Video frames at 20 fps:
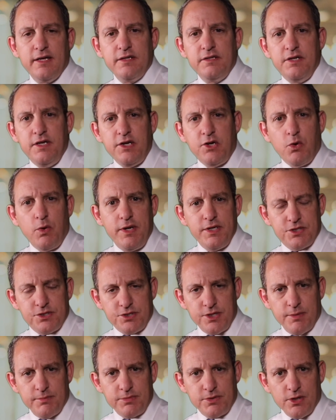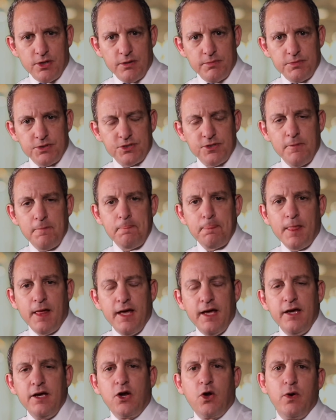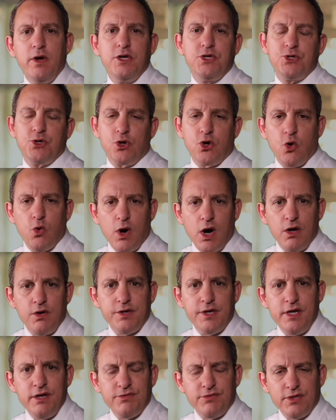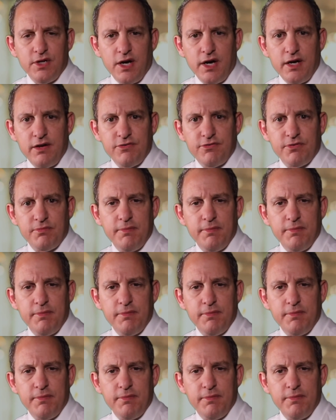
decrease symptoms, increase your quality of life,